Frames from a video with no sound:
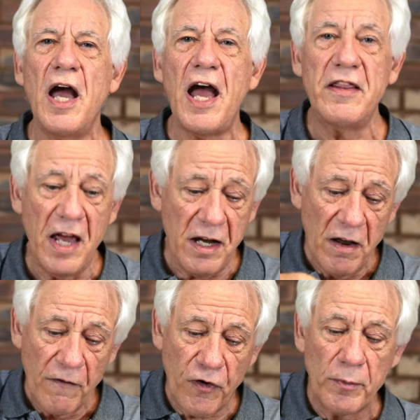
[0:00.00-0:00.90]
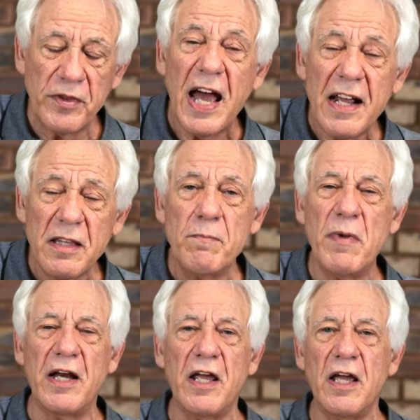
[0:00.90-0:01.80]
And then from that
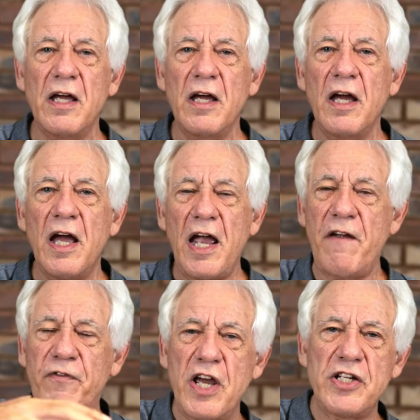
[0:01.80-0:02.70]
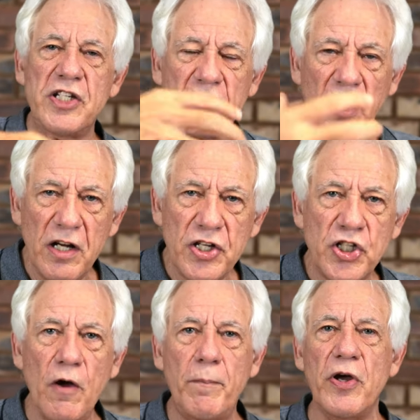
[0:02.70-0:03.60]
money, if there's still a
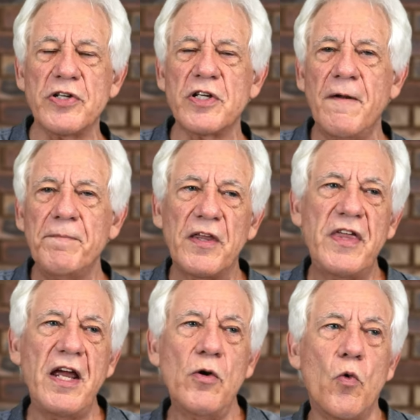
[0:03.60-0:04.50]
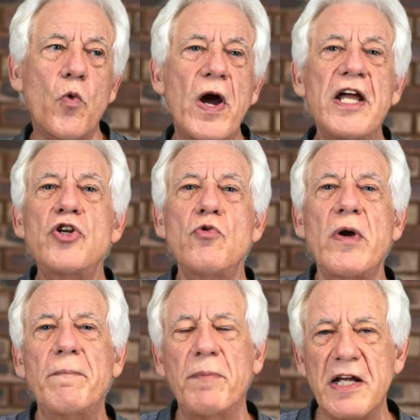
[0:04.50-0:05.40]
surplus, then where do
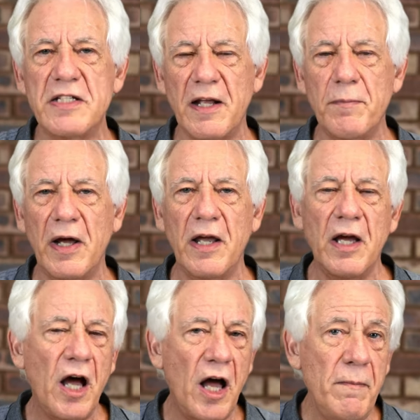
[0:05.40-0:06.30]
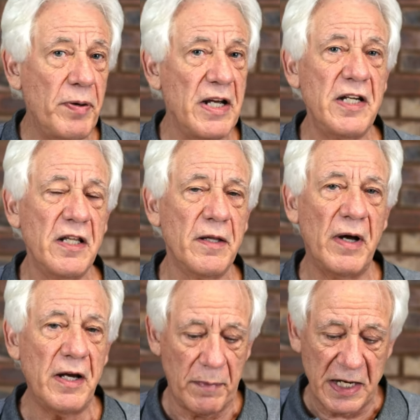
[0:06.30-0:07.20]
we place that money? I'm placing the
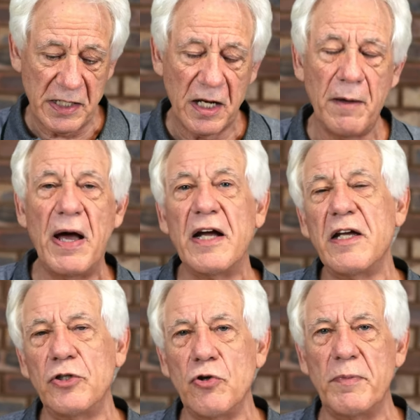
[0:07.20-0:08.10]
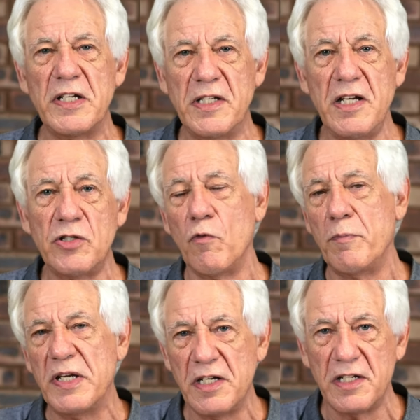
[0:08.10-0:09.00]
money basically back into business or
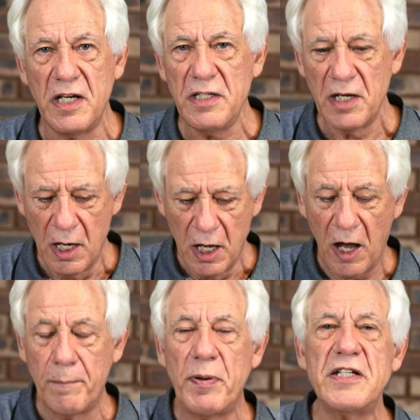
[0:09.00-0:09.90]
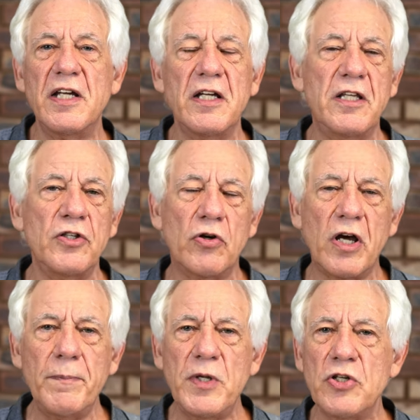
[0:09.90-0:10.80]
businesses. I'm placing it into
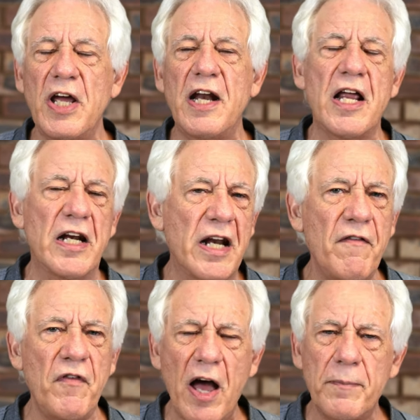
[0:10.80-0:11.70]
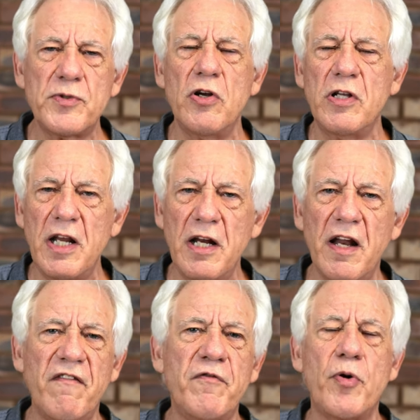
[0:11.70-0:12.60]
cryptos, and I love, absolutely
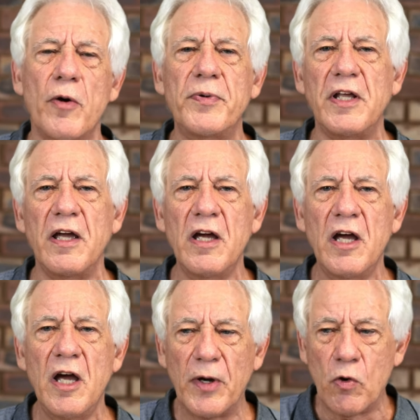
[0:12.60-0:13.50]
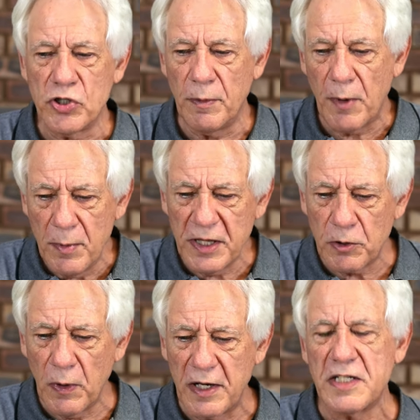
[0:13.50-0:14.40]
love property. Because the moment
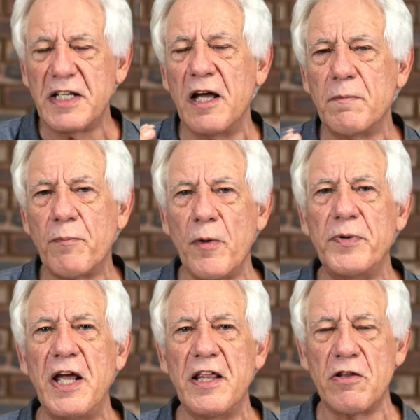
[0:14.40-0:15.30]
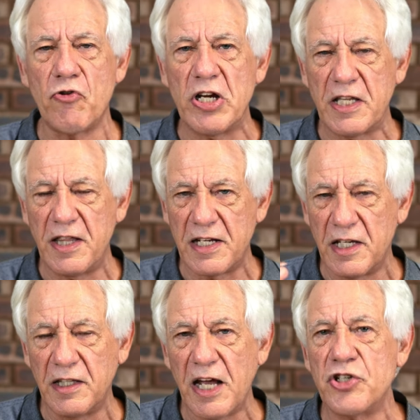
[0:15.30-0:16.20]
that we understand property and the risk that's
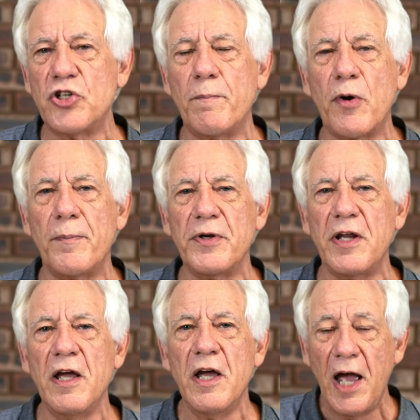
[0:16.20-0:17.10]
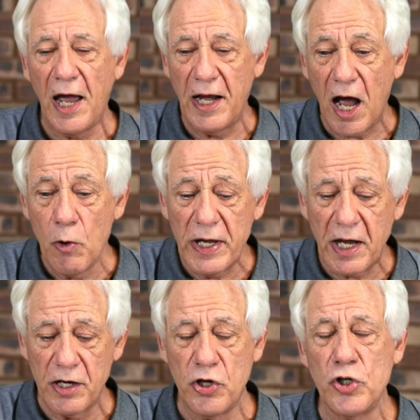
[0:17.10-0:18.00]
attached to property and how we
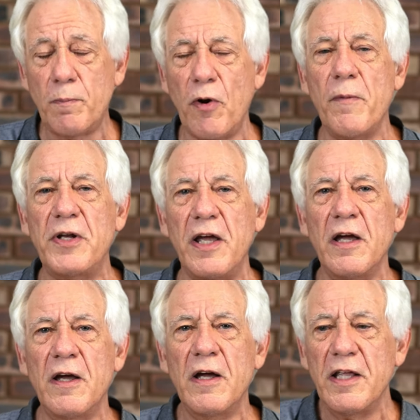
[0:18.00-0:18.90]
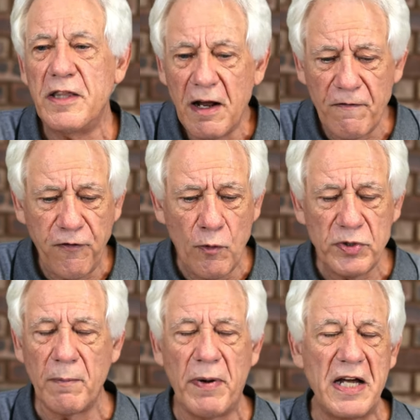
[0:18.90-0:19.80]
can use property, that
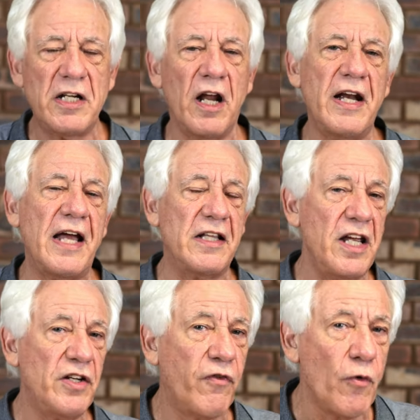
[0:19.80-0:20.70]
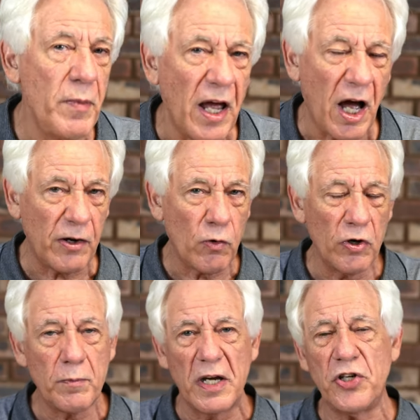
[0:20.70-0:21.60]
forms the baseline, at least for me. I
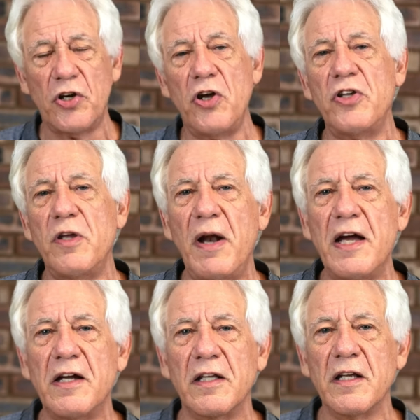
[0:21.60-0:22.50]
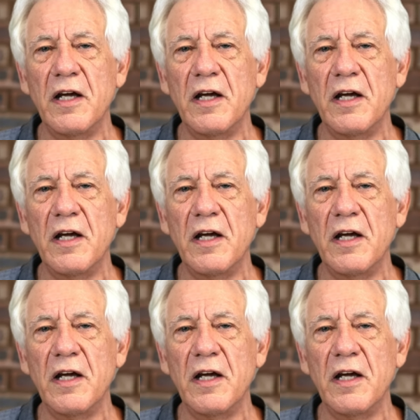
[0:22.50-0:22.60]
call it my security blanket.